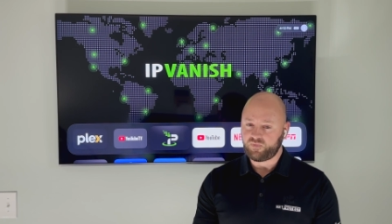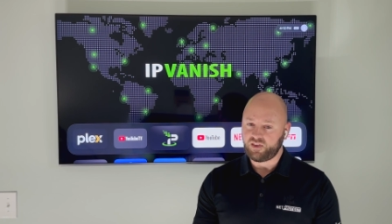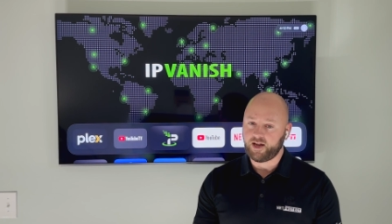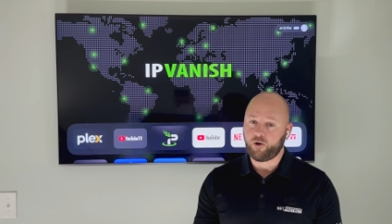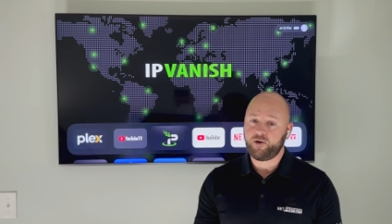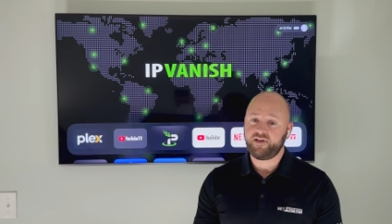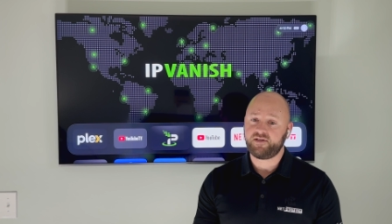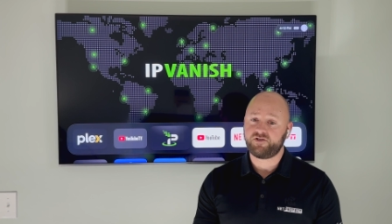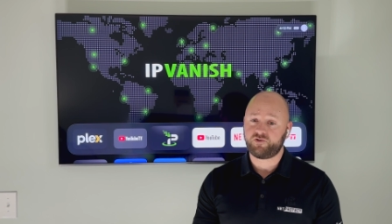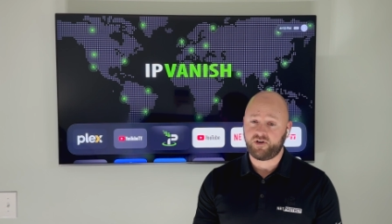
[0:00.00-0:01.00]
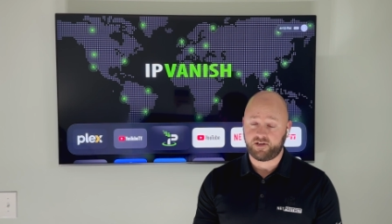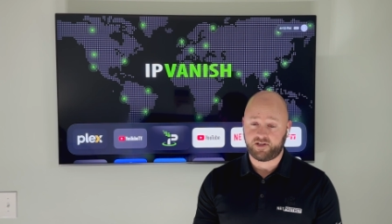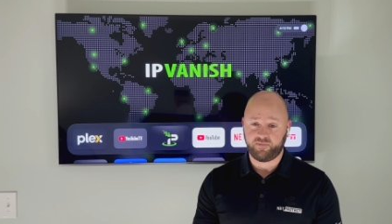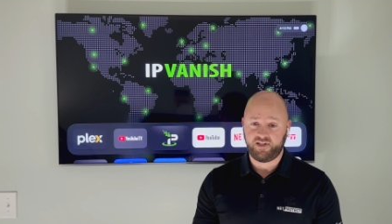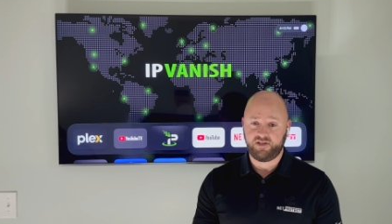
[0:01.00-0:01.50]
Now, I want to be tr
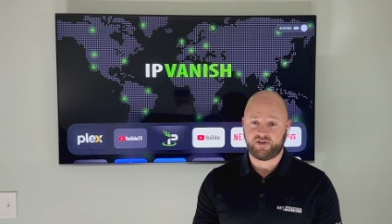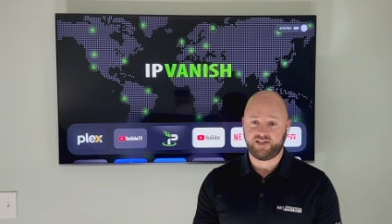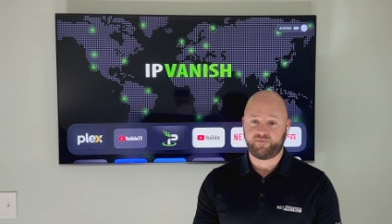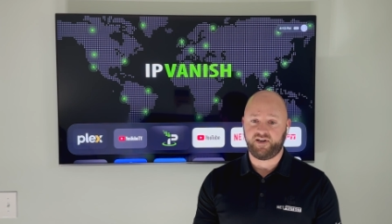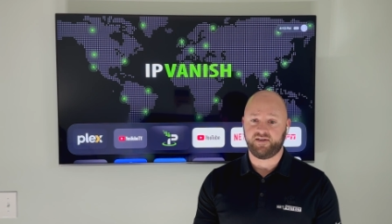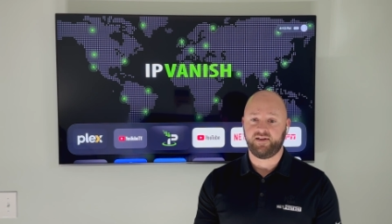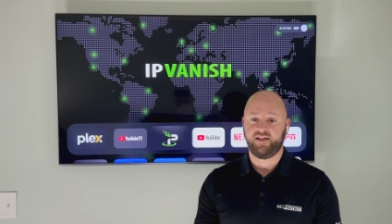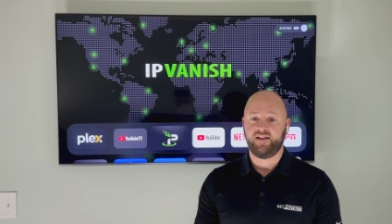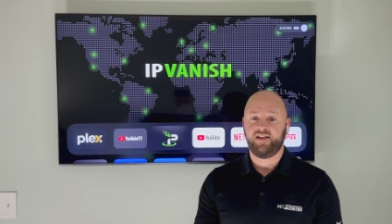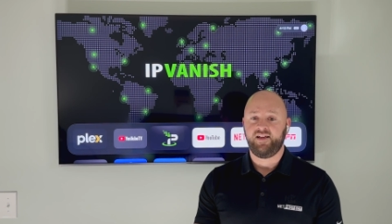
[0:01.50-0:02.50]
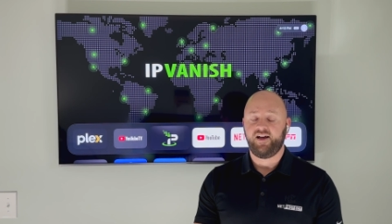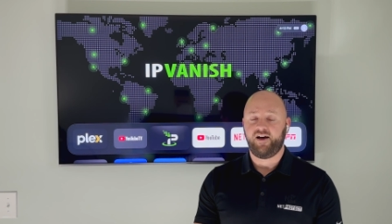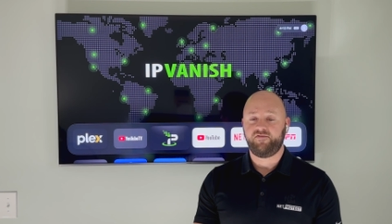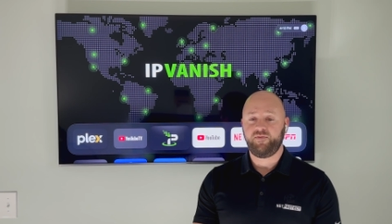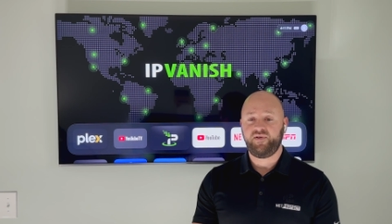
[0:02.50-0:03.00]
completely transparent. A
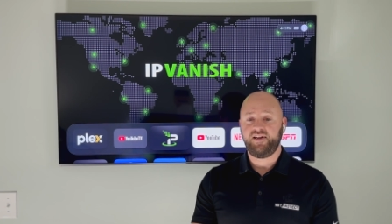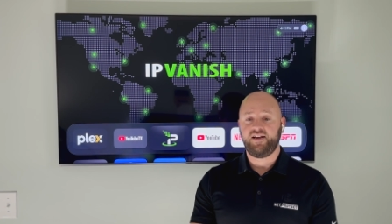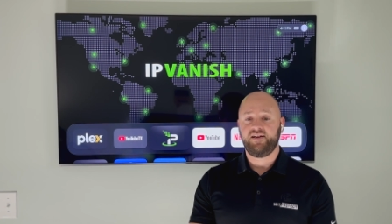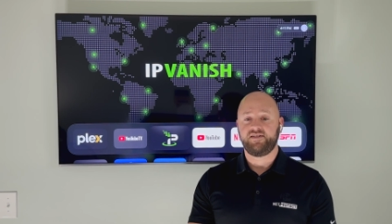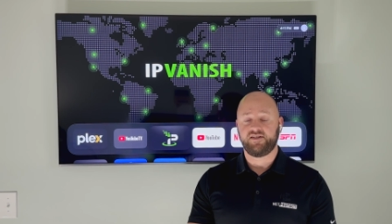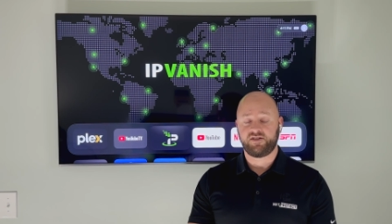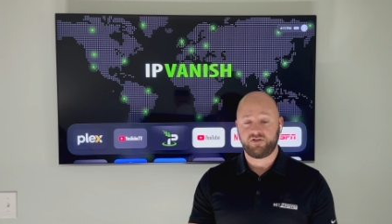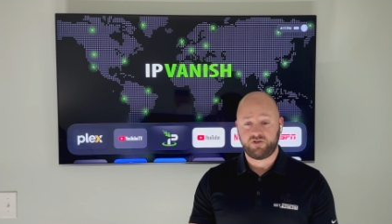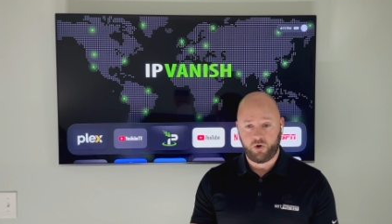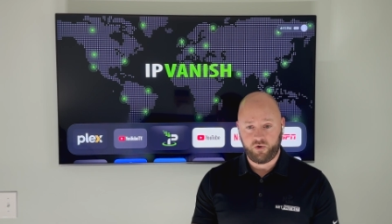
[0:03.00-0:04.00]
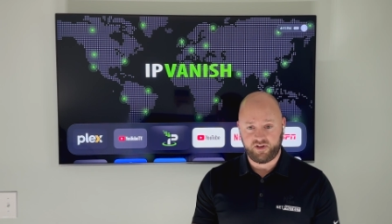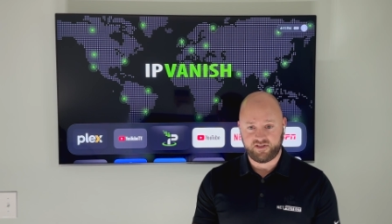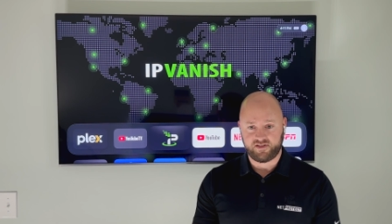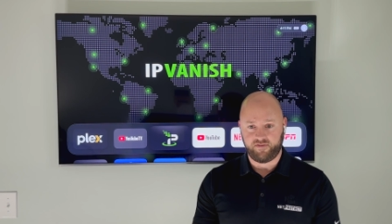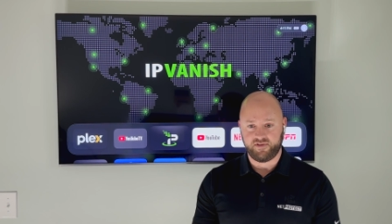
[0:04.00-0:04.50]
VPN doesn't totally
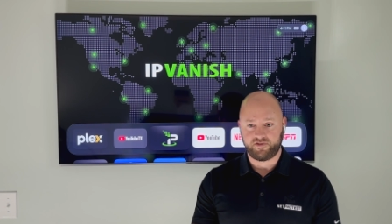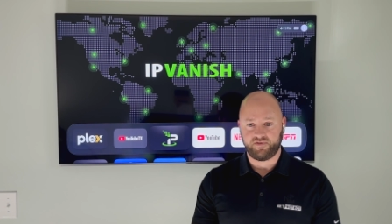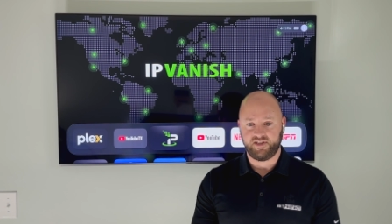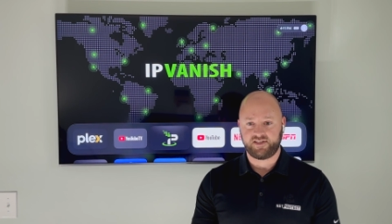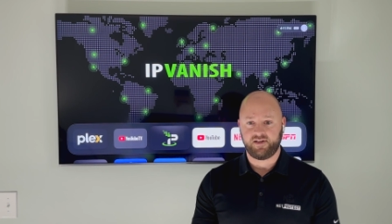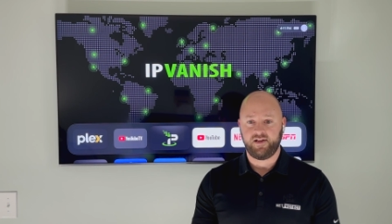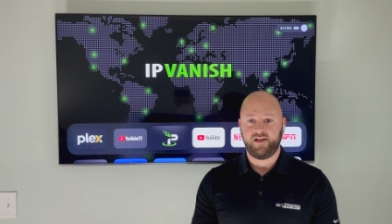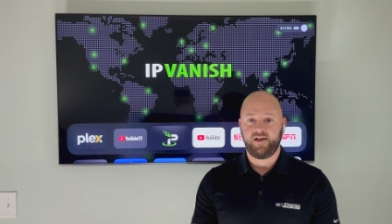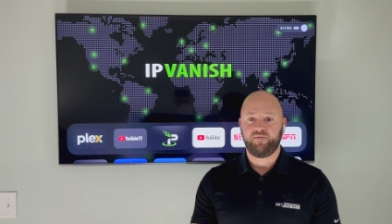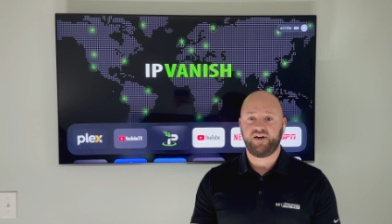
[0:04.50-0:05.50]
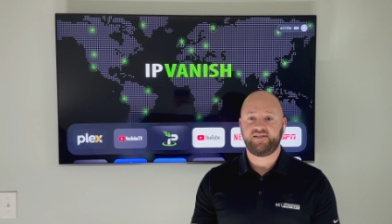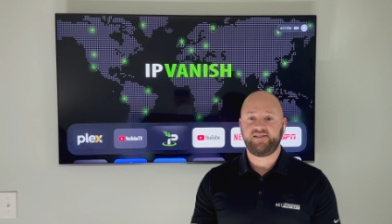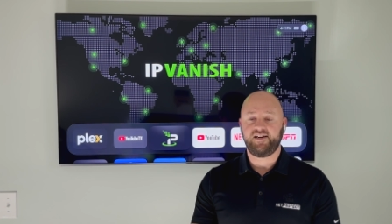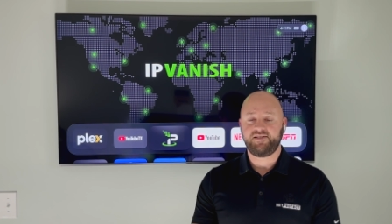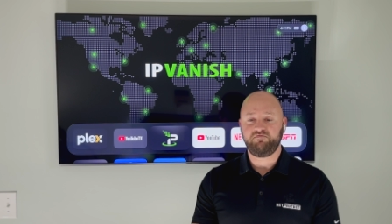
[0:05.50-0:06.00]
solve this risk, but it
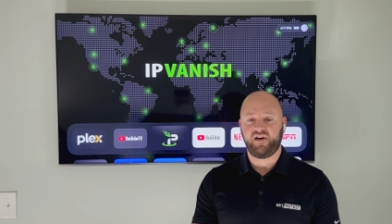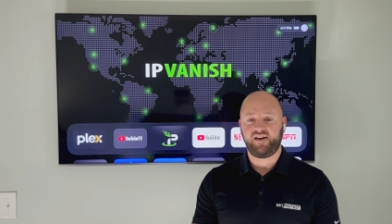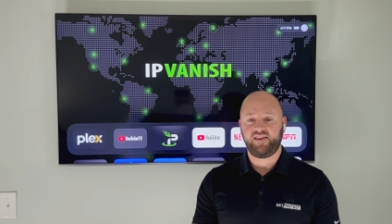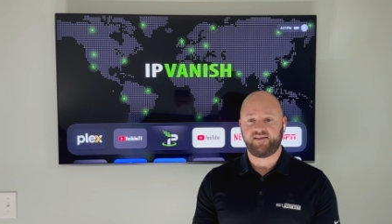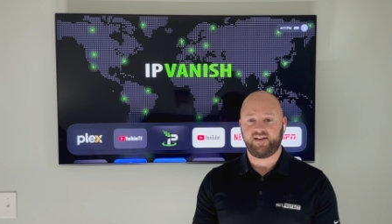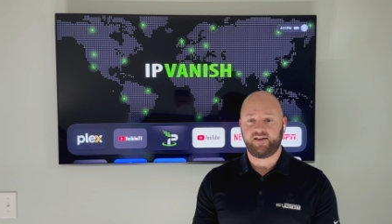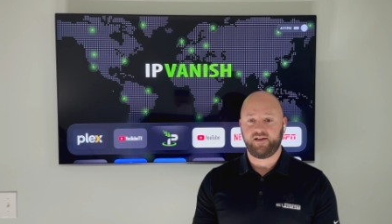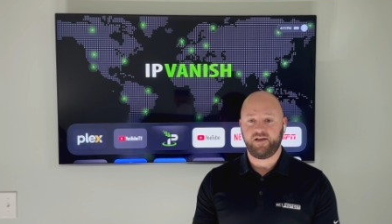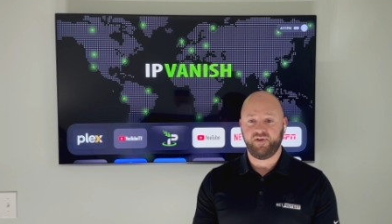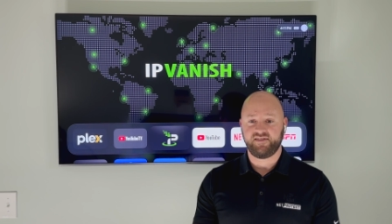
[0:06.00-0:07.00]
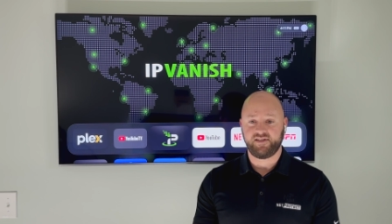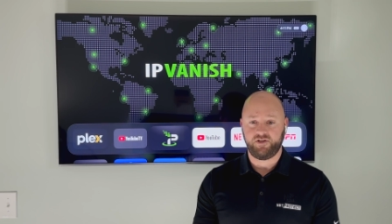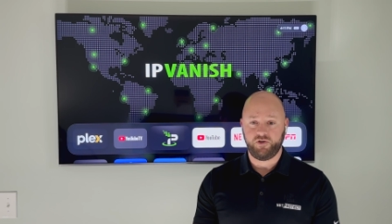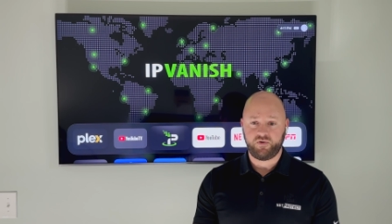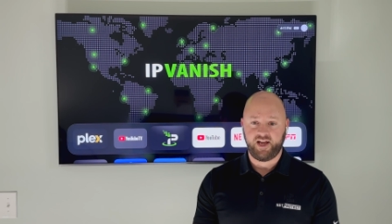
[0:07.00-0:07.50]
does muddy the data and means that
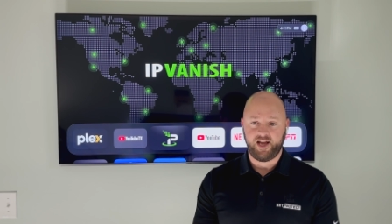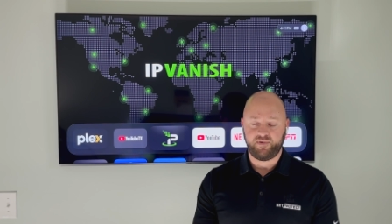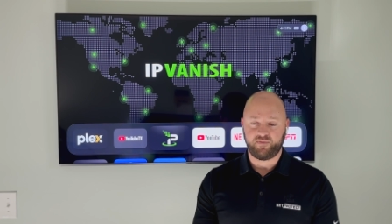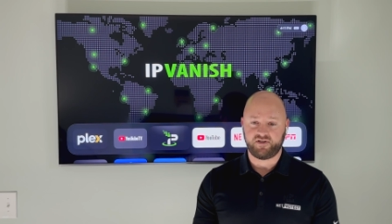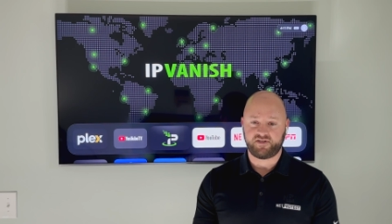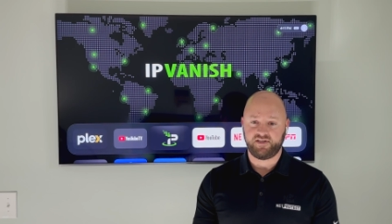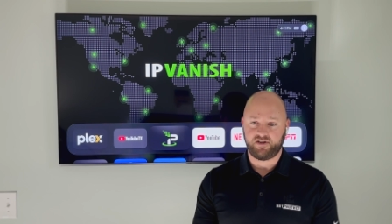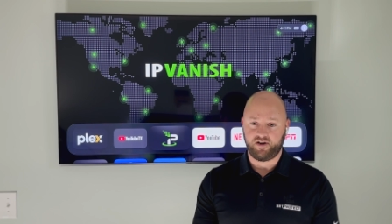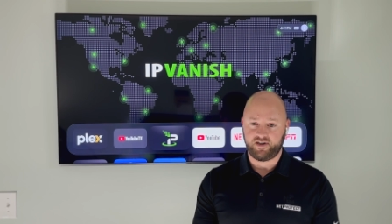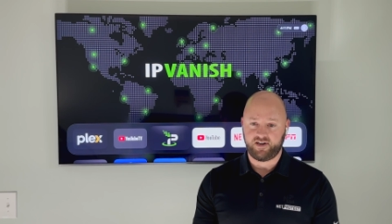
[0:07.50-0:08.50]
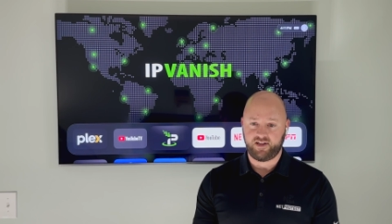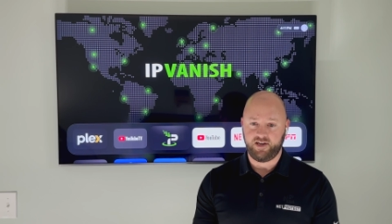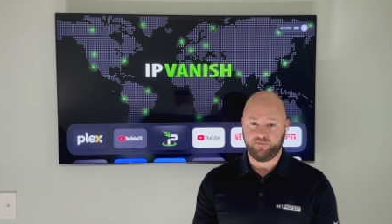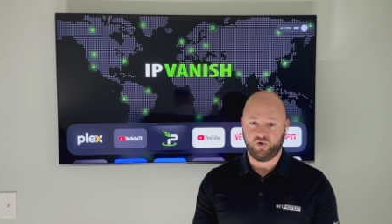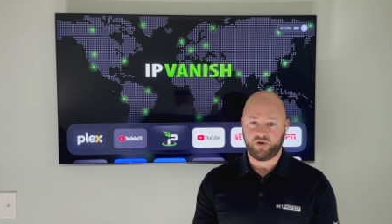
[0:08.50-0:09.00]
you can't be personally targeted
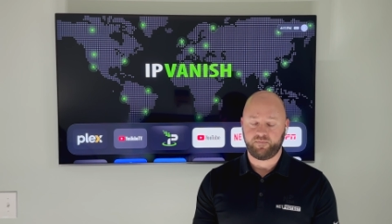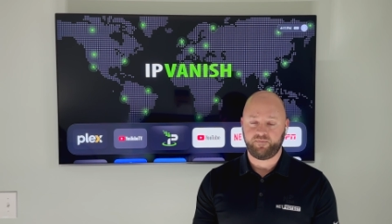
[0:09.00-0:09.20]
anymore.